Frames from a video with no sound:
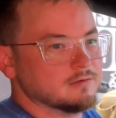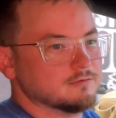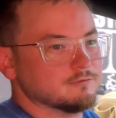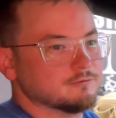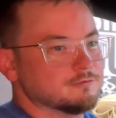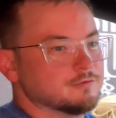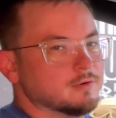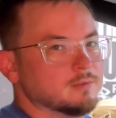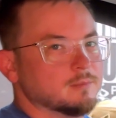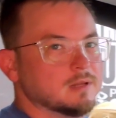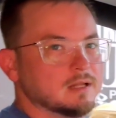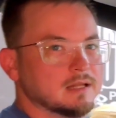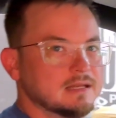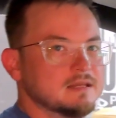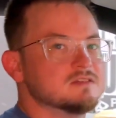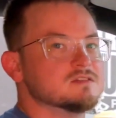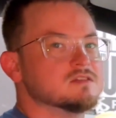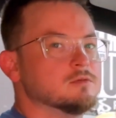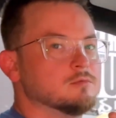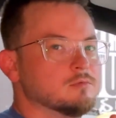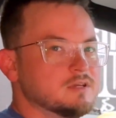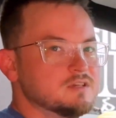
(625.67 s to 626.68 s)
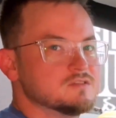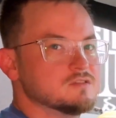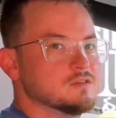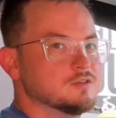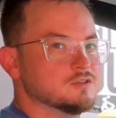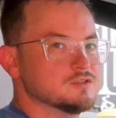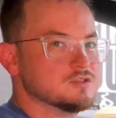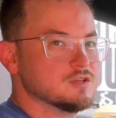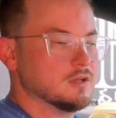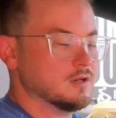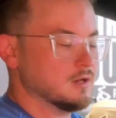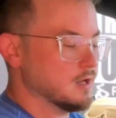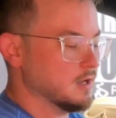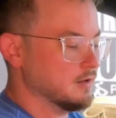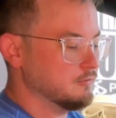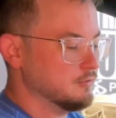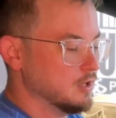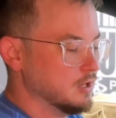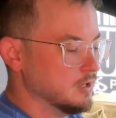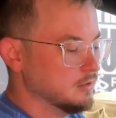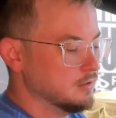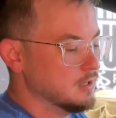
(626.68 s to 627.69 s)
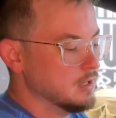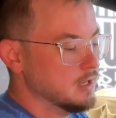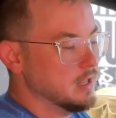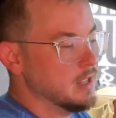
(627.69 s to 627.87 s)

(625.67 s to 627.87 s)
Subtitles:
from at least the research that I've done,